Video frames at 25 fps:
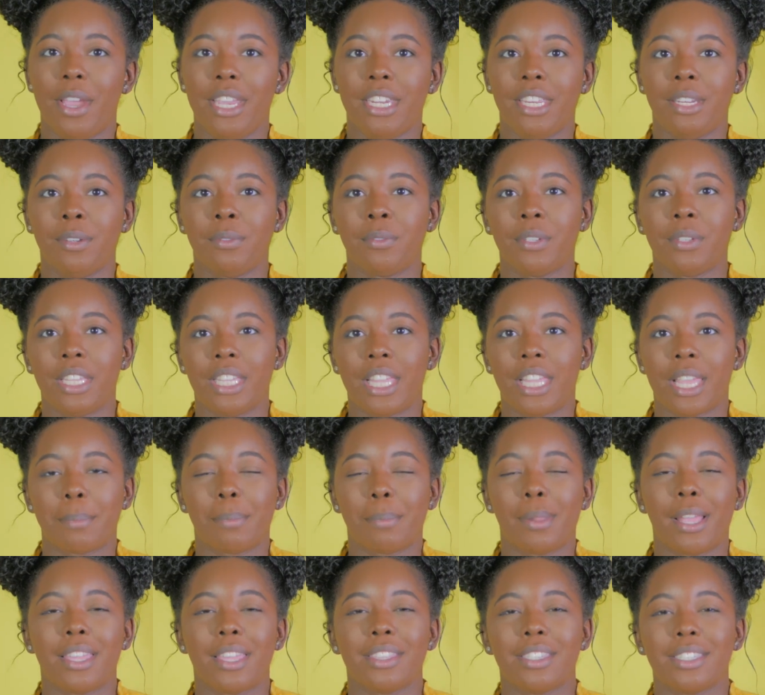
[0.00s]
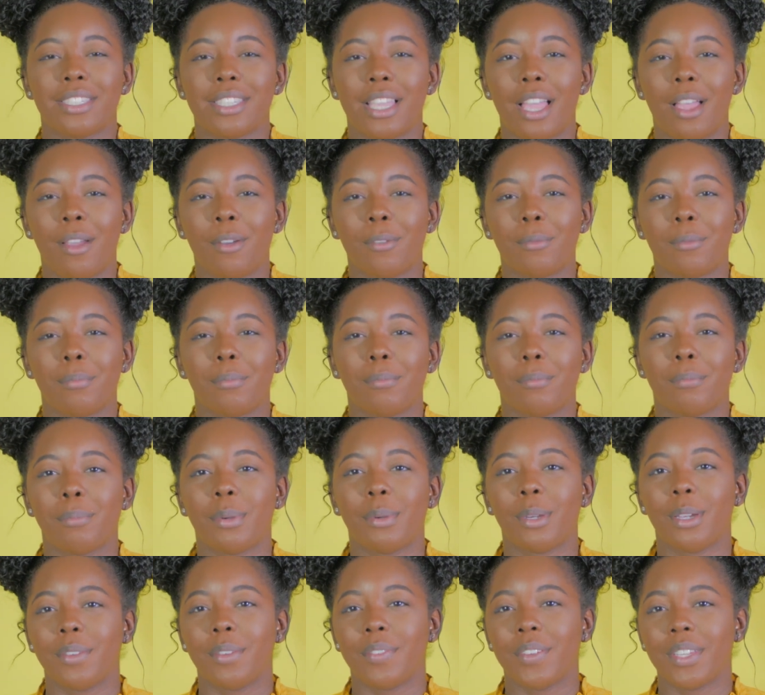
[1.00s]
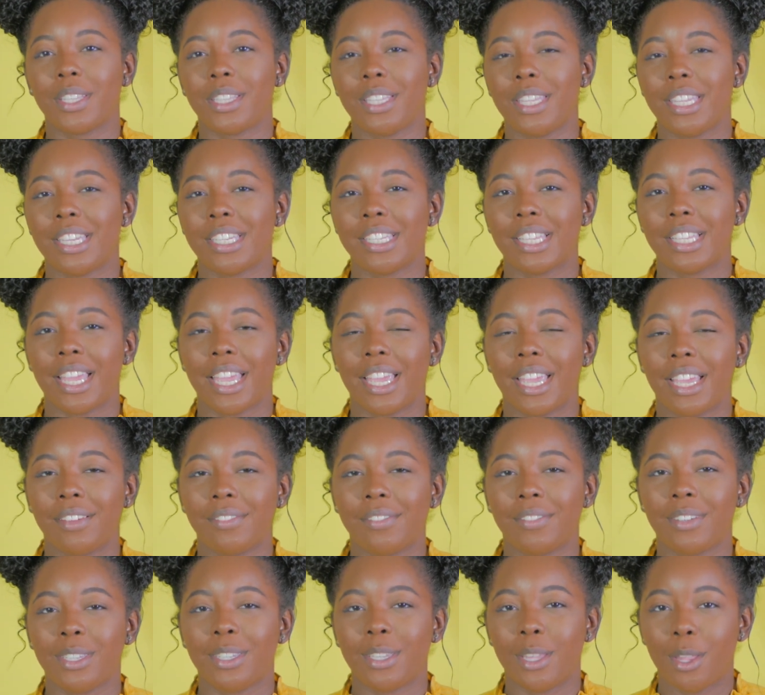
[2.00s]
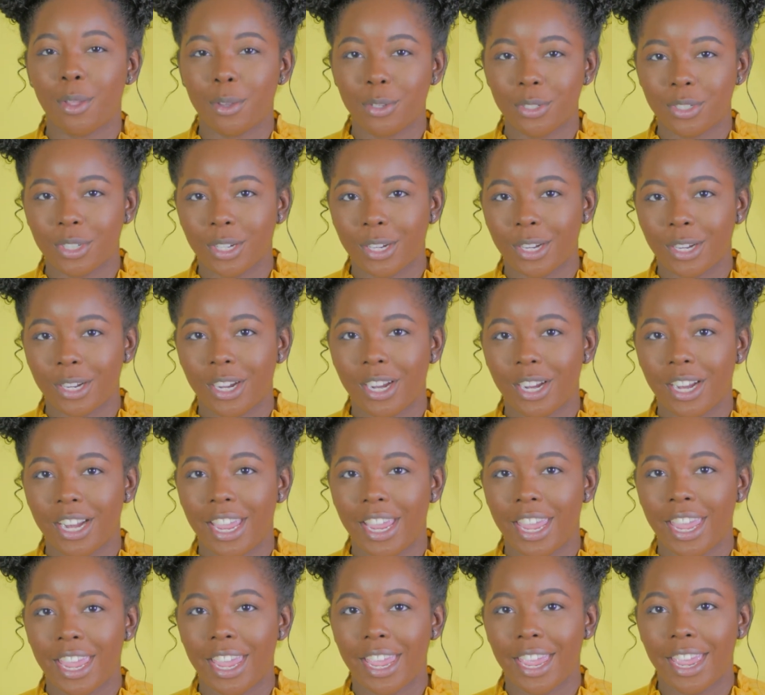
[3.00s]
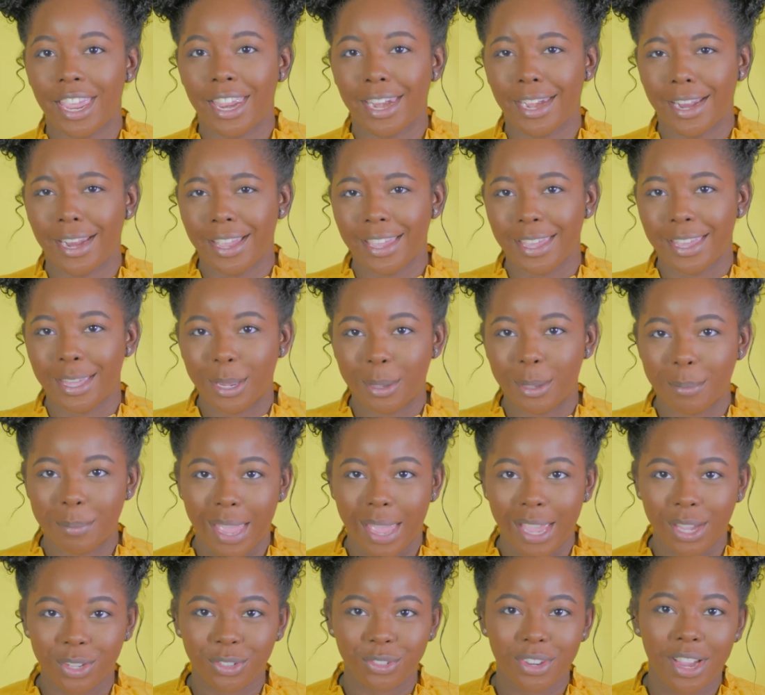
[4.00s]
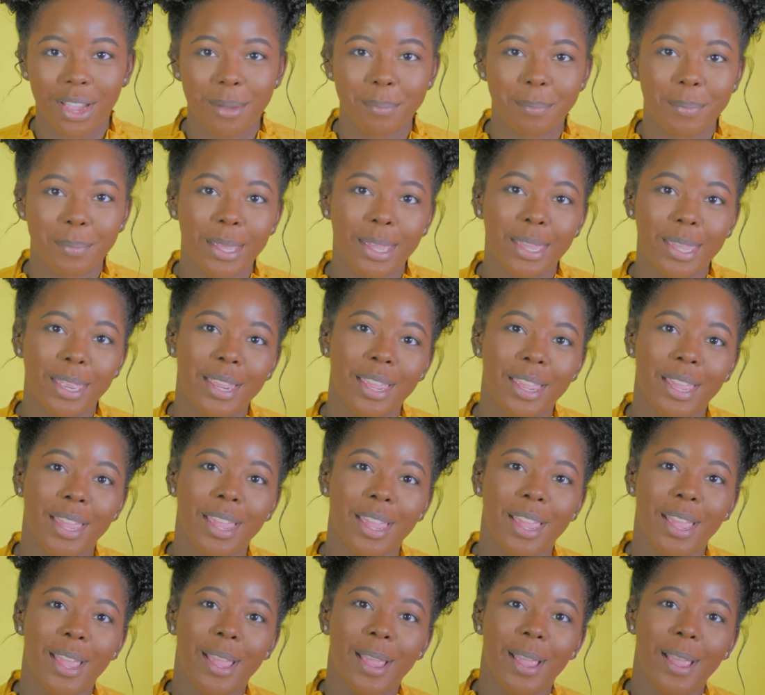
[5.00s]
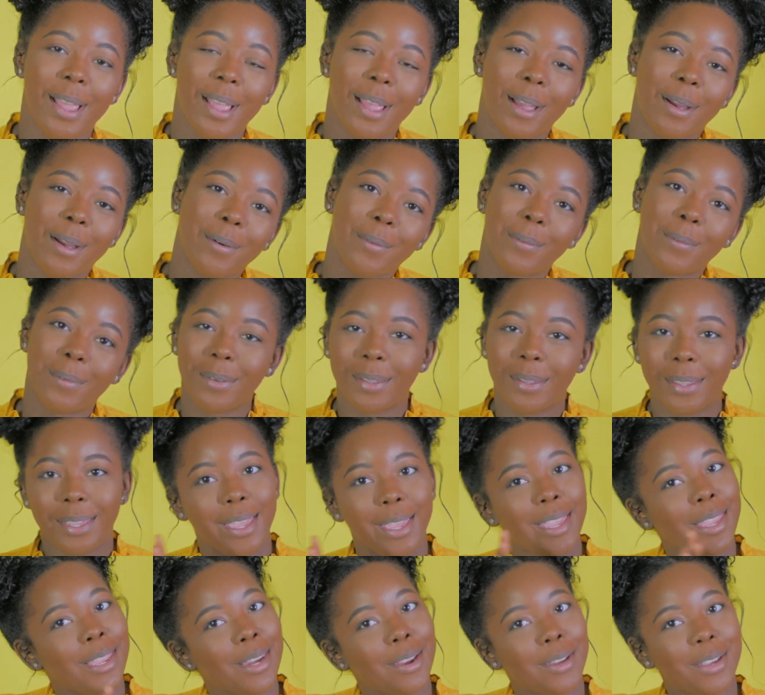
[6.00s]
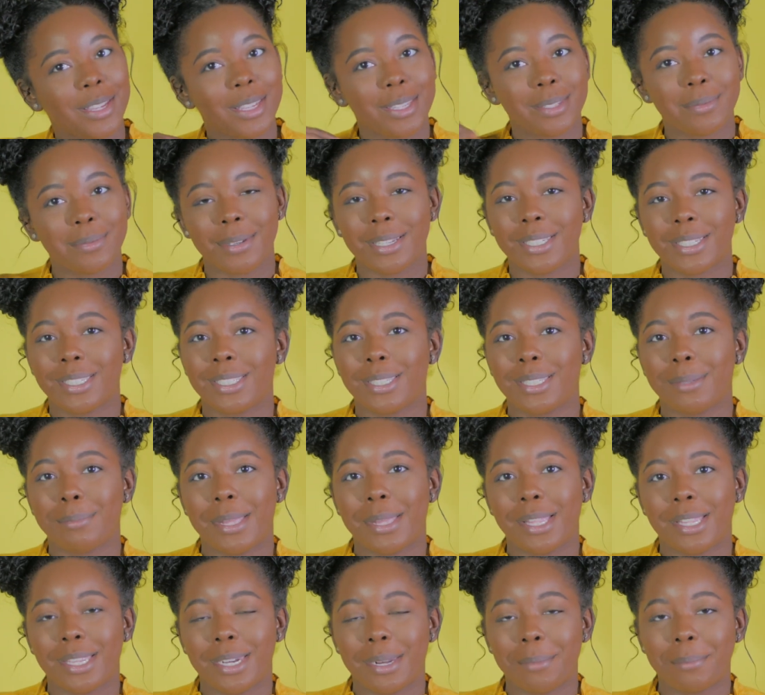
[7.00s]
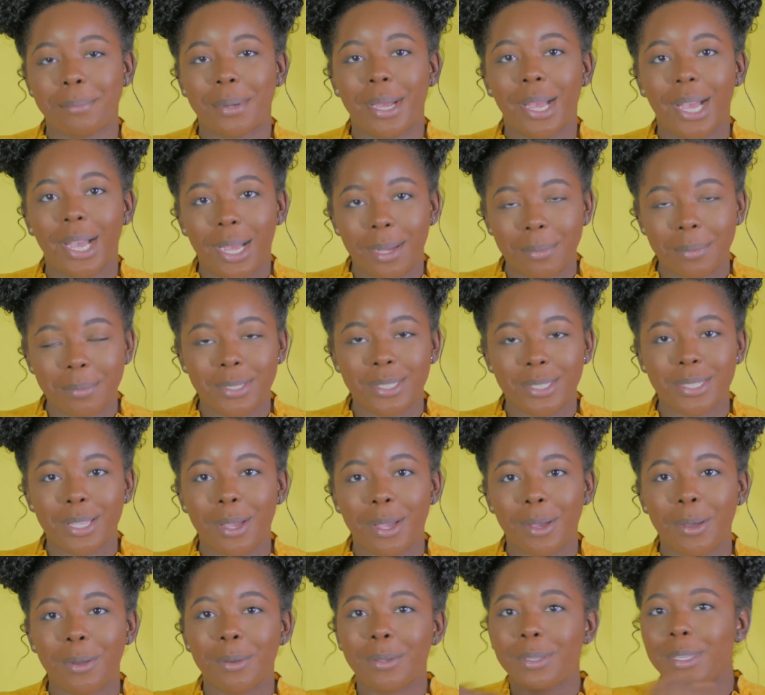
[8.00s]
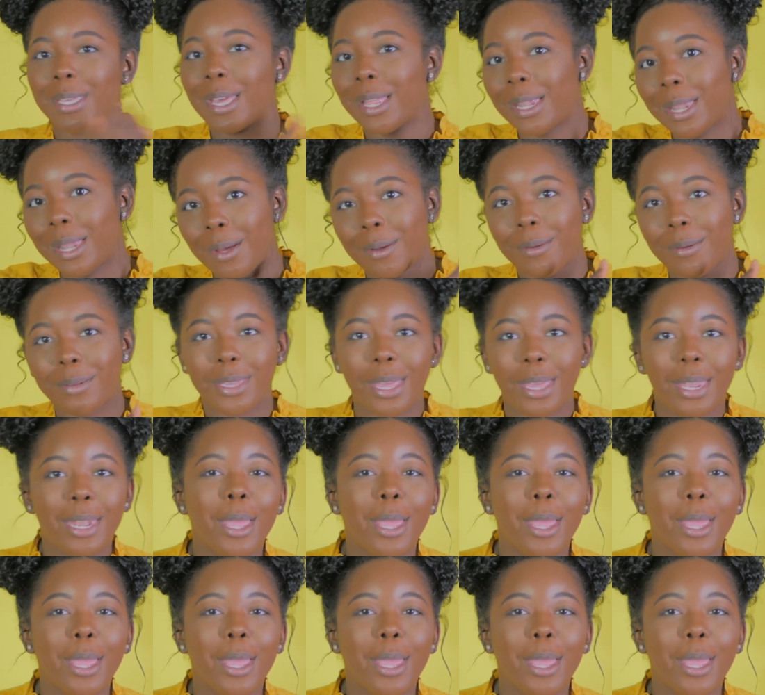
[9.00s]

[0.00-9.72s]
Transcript: I didn't really plan this out perfectly because I have a yellow shirt and a yellow backdrop, but you know, I just mixed the melanin pop, so yellow, you